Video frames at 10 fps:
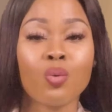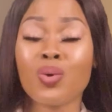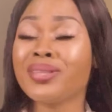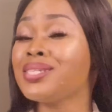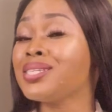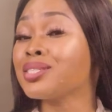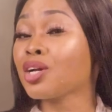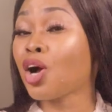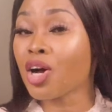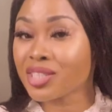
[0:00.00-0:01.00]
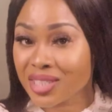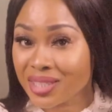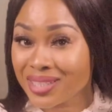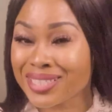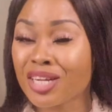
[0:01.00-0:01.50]
What this is
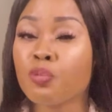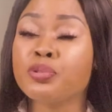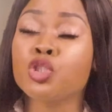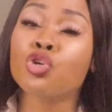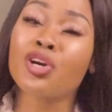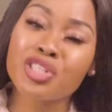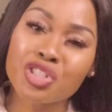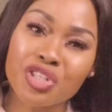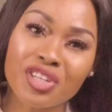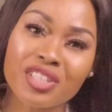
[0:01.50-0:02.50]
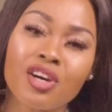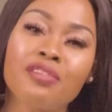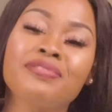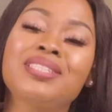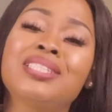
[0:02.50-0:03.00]
causing is an obstruction
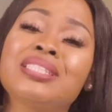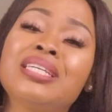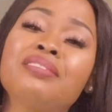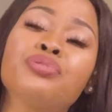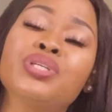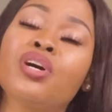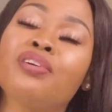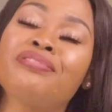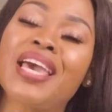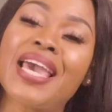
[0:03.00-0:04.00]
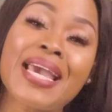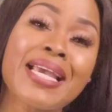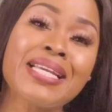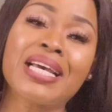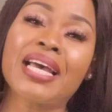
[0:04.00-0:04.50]
of the delivery of
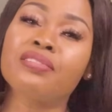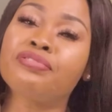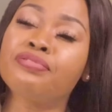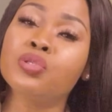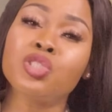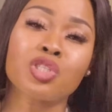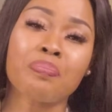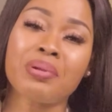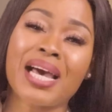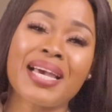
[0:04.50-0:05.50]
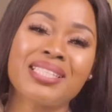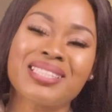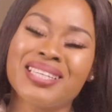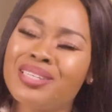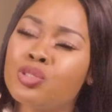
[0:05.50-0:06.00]
aid and food supplies